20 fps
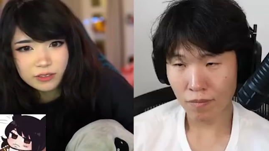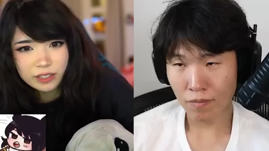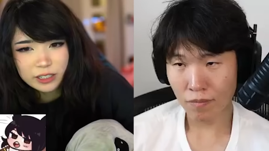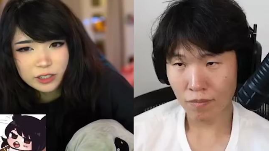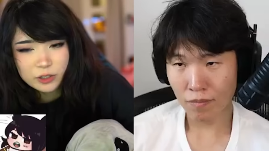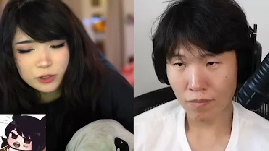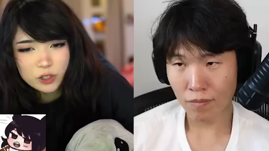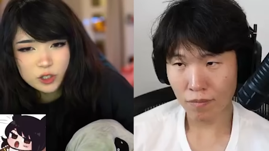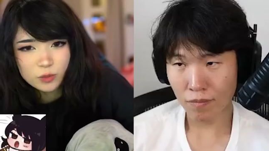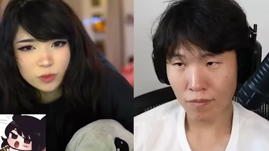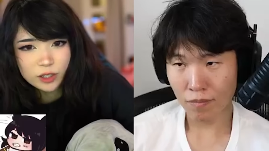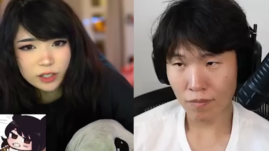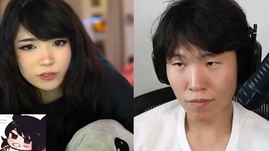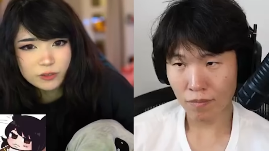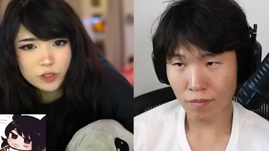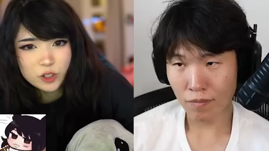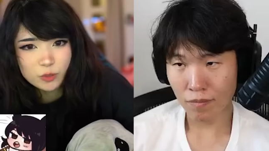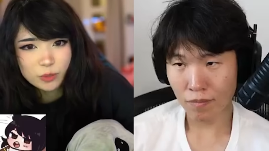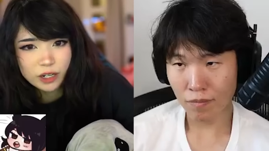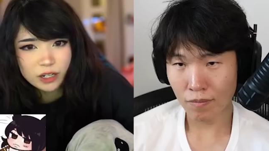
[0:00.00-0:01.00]
Speaker 1: think you're smart and
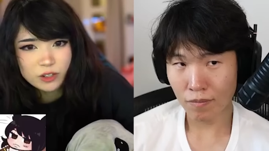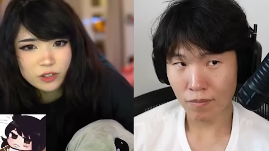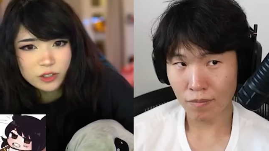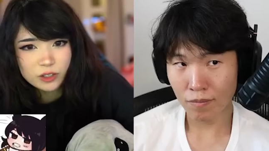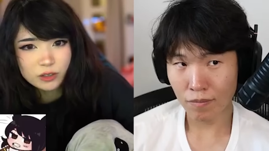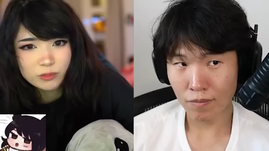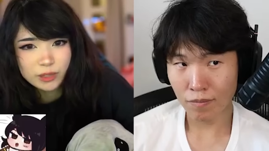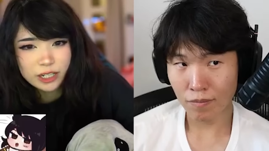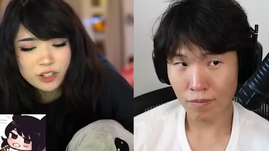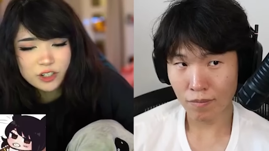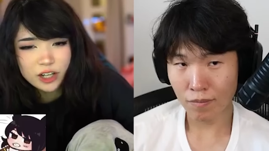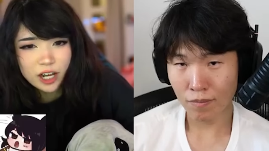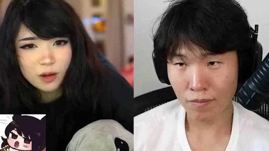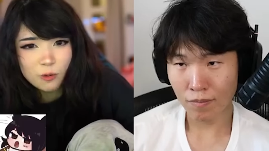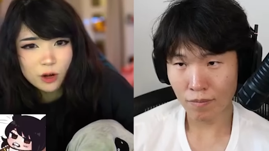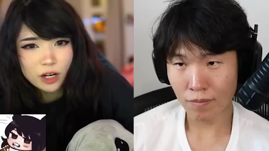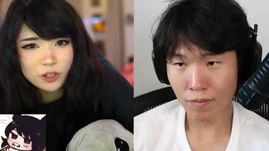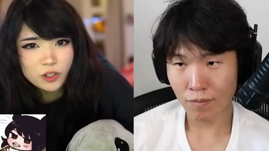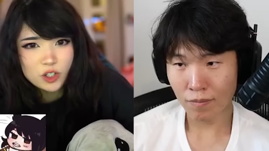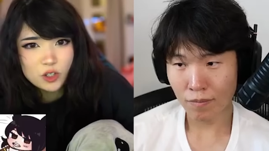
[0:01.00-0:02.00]
respect you. My chat
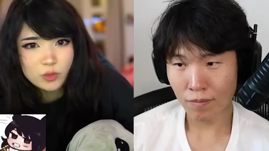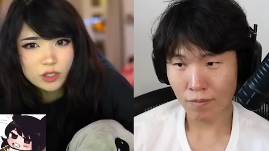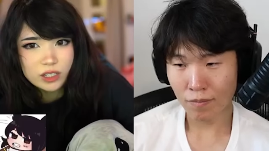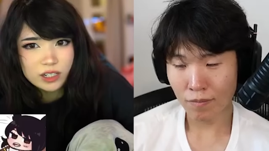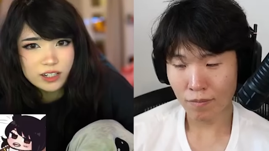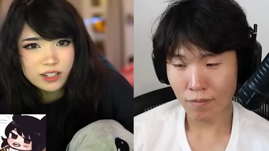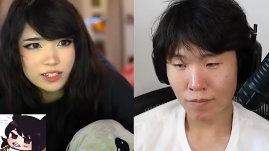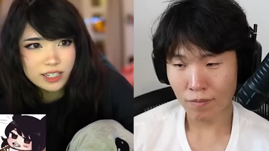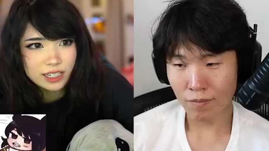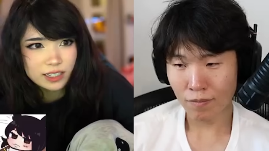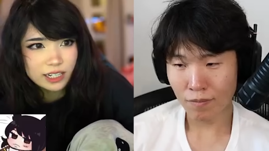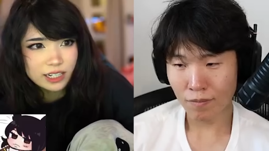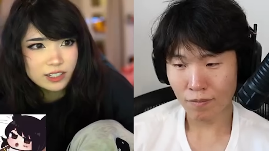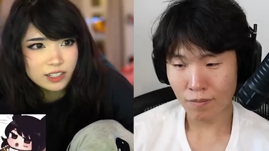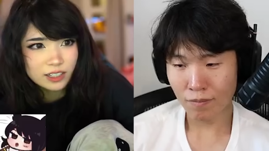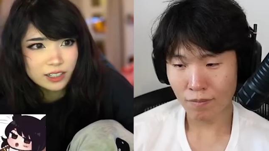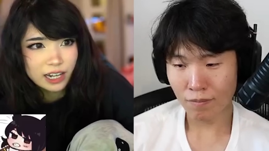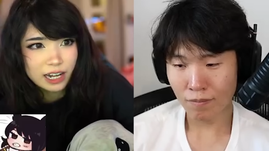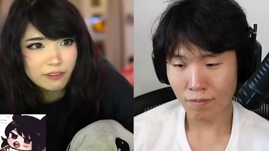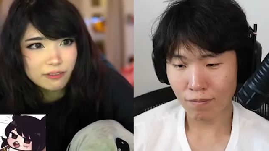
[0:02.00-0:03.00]
watches me because they like
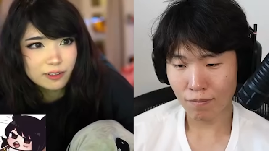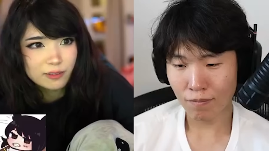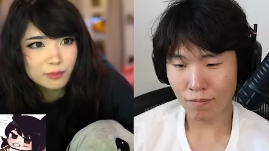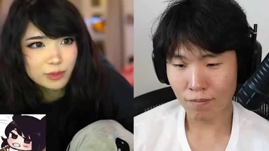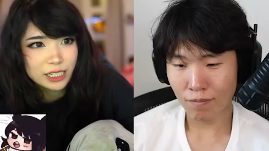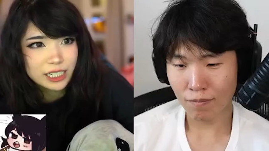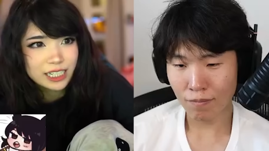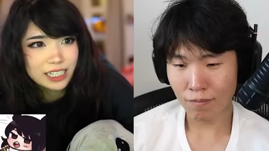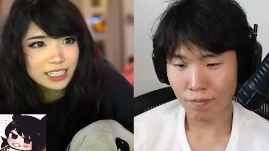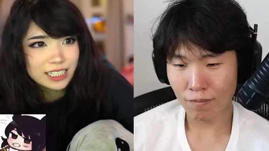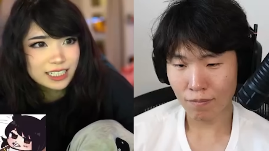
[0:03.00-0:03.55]
to laugh at me.